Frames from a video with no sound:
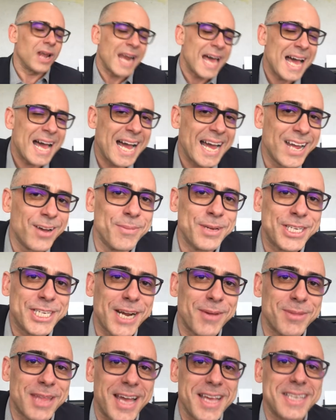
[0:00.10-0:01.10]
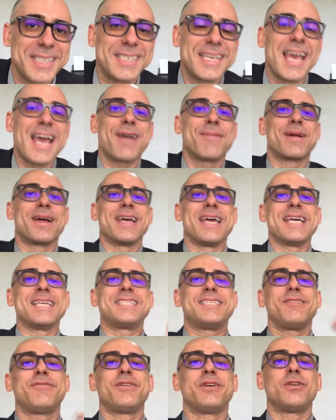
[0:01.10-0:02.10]
Hello, my name is Dayan
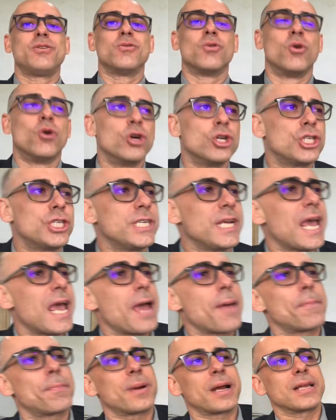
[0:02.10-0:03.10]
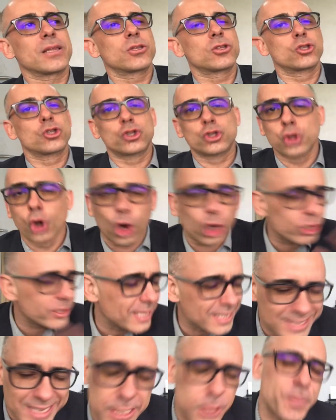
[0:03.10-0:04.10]
Siebra, and this video today is for
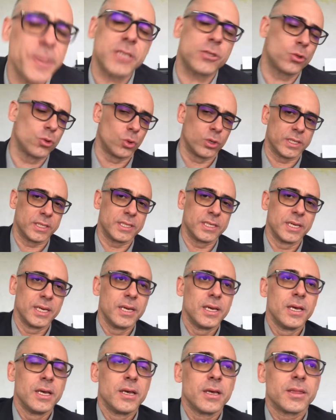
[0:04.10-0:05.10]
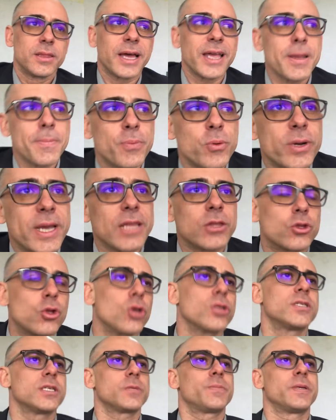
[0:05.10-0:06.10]
everyone. Dayan, why
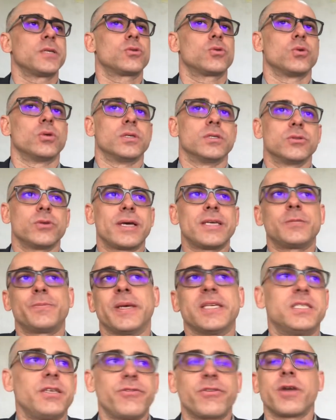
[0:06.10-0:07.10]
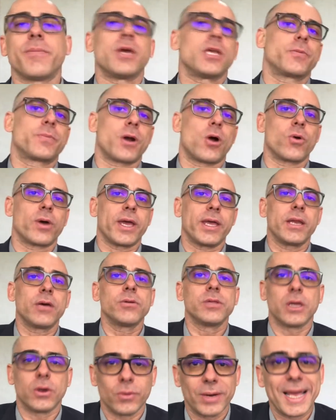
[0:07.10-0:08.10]
everyone? It's not specifically for
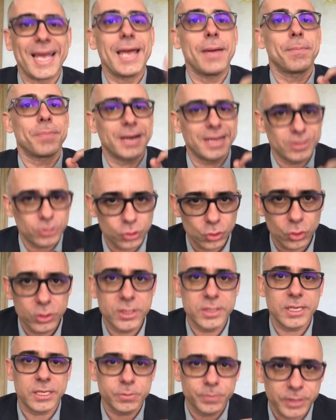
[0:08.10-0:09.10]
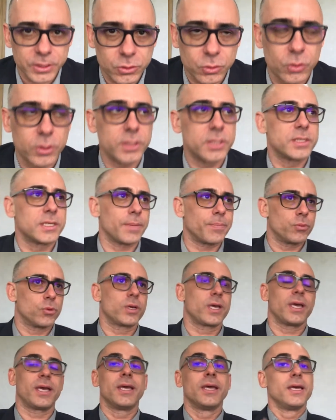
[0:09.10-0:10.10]
anyone. No, it's for everyone. You know why?
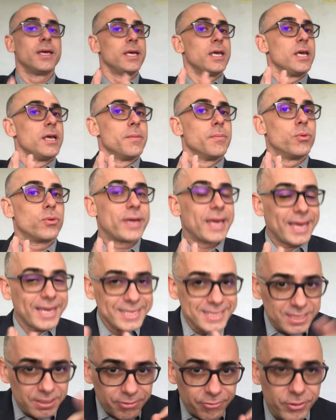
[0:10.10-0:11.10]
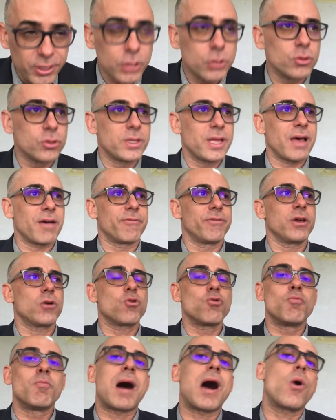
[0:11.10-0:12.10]
Because this video is about
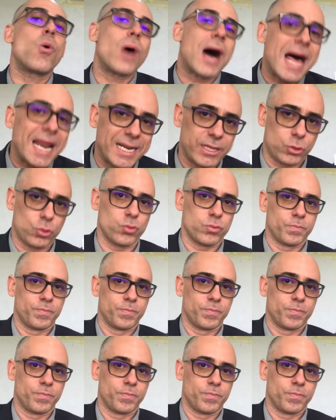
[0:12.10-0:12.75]
bad breath.